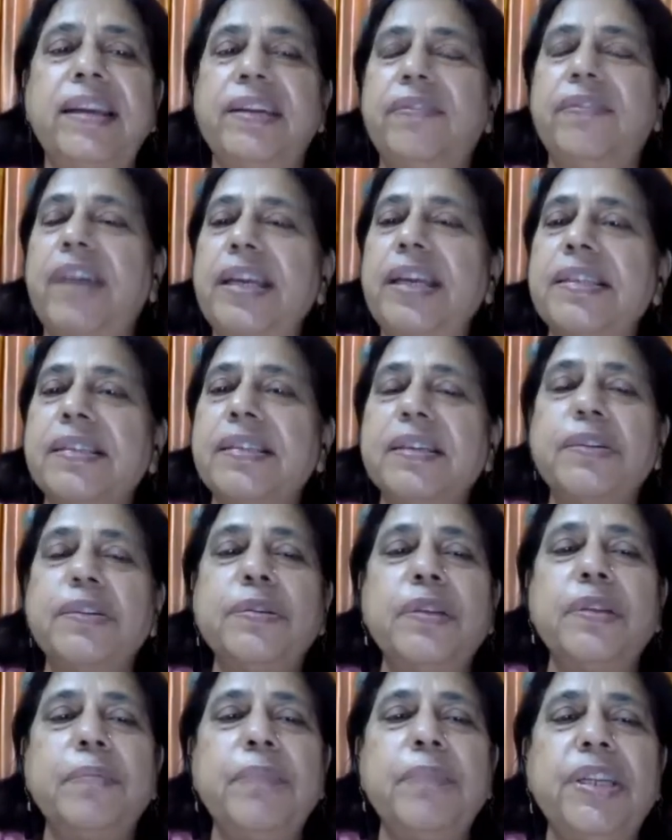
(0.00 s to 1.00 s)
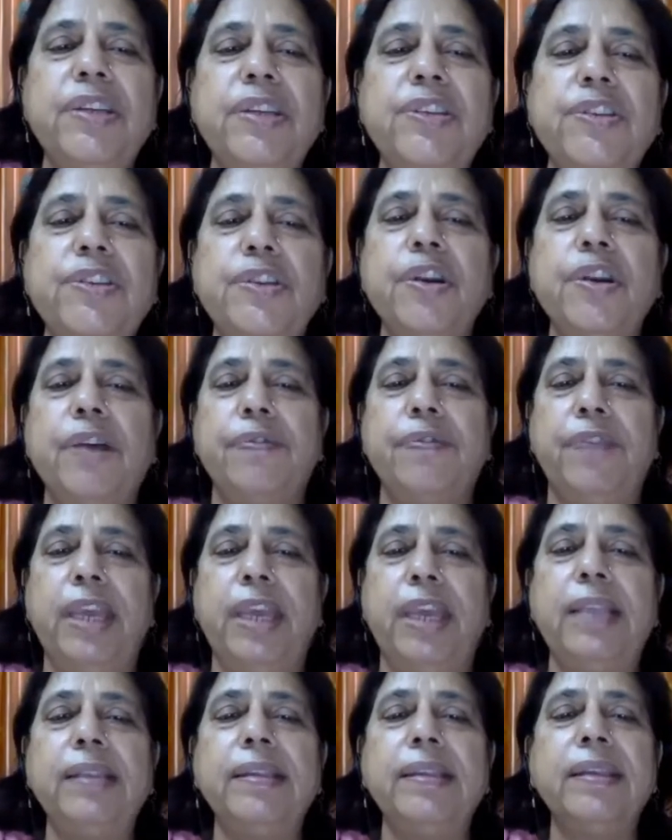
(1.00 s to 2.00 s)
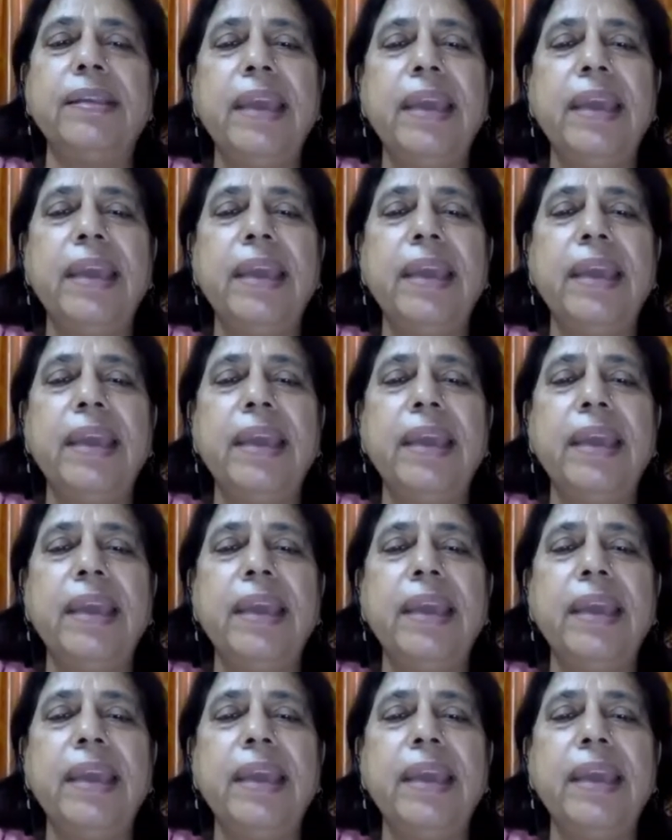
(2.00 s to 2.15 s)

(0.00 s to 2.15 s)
advisor to the Ministry of Health